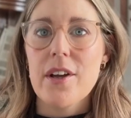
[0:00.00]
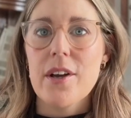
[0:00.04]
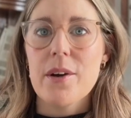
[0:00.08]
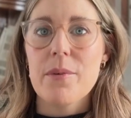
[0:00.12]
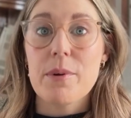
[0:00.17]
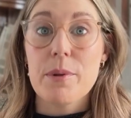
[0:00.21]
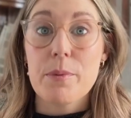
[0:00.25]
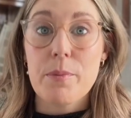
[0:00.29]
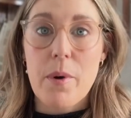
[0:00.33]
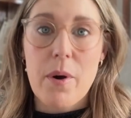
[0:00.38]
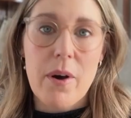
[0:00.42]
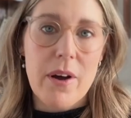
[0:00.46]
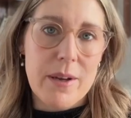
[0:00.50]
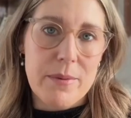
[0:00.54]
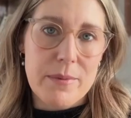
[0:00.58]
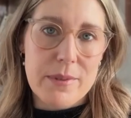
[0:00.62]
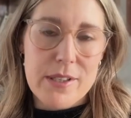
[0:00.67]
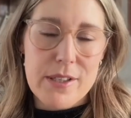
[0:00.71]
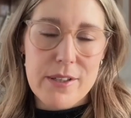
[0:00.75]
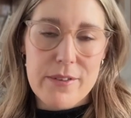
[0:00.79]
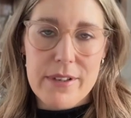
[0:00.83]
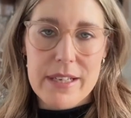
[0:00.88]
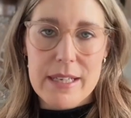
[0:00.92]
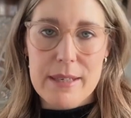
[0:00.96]
with what I was
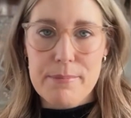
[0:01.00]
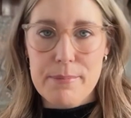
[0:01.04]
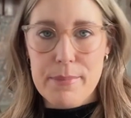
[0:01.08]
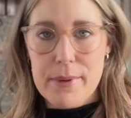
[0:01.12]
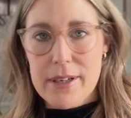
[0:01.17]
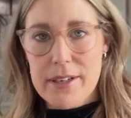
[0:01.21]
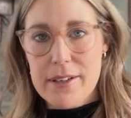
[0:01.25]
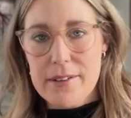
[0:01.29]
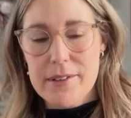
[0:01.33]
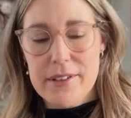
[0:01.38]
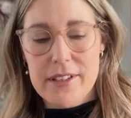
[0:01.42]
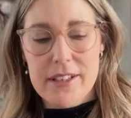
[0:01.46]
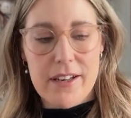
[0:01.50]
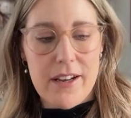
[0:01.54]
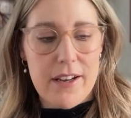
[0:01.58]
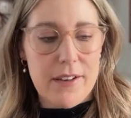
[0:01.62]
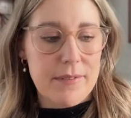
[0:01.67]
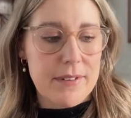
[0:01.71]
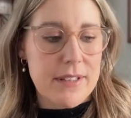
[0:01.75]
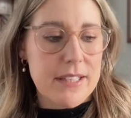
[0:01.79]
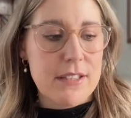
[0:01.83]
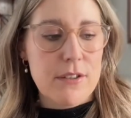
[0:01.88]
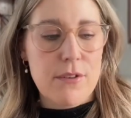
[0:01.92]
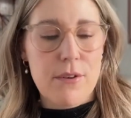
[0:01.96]
doing, but you know,
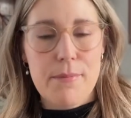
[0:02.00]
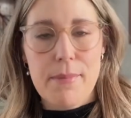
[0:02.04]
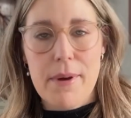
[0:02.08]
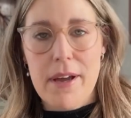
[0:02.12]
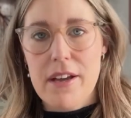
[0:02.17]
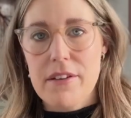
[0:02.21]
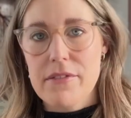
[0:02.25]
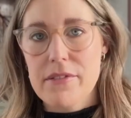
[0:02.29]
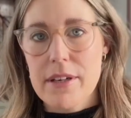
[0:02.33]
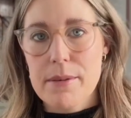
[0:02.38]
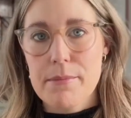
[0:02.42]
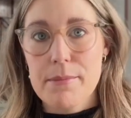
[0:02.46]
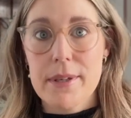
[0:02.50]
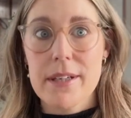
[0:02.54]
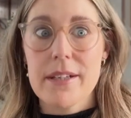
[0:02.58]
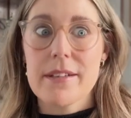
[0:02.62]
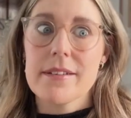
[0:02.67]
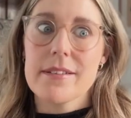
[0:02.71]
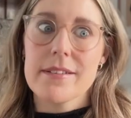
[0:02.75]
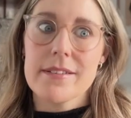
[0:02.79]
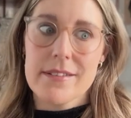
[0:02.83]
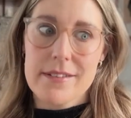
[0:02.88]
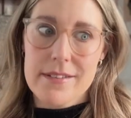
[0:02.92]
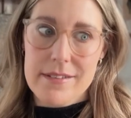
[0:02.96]
it's not perfect
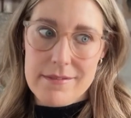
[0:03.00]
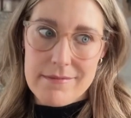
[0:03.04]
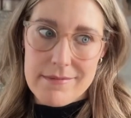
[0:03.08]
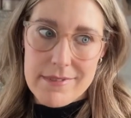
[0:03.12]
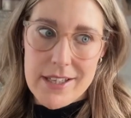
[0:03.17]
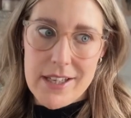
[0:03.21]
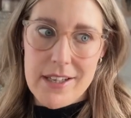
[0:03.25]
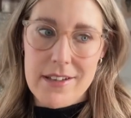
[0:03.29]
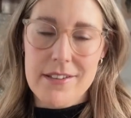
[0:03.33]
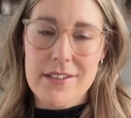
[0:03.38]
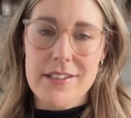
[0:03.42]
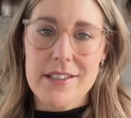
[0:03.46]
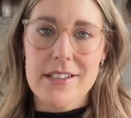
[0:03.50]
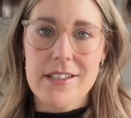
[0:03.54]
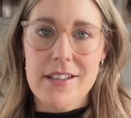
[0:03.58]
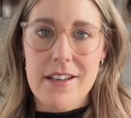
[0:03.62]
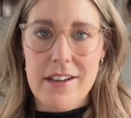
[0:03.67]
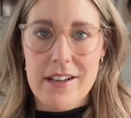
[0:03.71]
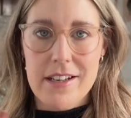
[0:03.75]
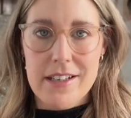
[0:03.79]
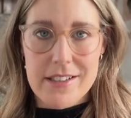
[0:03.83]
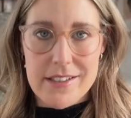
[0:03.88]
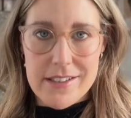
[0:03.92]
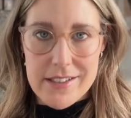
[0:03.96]
because the
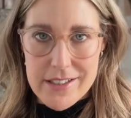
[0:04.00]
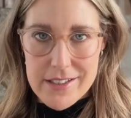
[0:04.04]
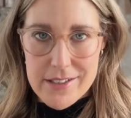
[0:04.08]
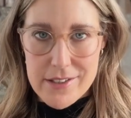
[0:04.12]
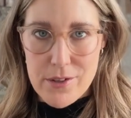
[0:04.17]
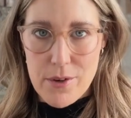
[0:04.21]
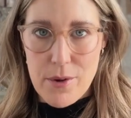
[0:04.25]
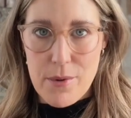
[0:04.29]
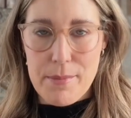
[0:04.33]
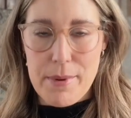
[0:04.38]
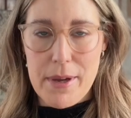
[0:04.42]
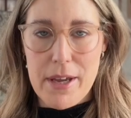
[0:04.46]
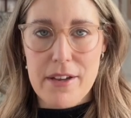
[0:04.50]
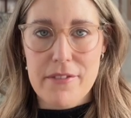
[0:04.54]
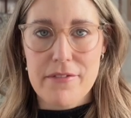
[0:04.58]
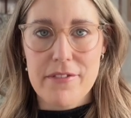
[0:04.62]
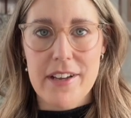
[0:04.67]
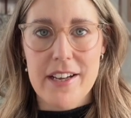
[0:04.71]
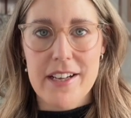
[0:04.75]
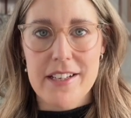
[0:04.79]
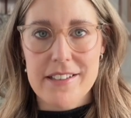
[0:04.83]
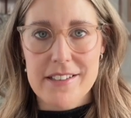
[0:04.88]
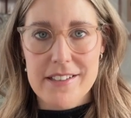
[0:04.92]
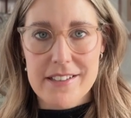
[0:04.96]
underside is not
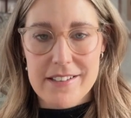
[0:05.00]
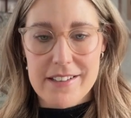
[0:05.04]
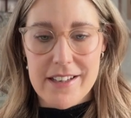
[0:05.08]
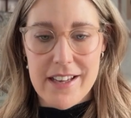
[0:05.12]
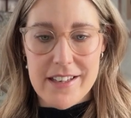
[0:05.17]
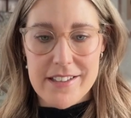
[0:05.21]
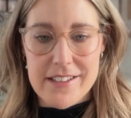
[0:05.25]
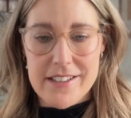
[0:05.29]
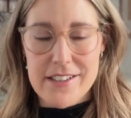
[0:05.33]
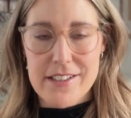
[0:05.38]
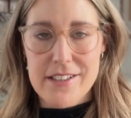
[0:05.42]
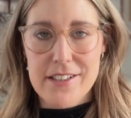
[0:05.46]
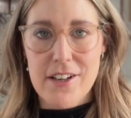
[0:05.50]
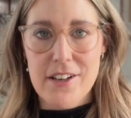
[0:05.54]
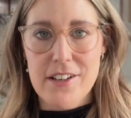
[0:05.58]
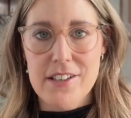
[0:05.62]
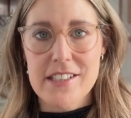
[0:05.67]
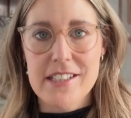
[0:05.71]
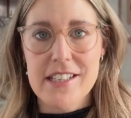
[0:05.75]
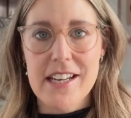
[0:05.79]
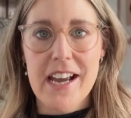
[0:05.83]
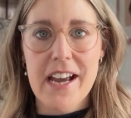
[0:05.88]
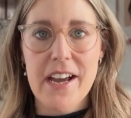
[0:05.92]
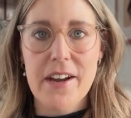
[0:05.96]
perfect as it
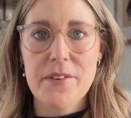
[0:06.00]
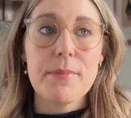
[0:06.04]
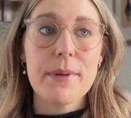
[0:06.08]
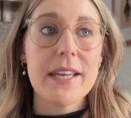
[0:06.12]
started out.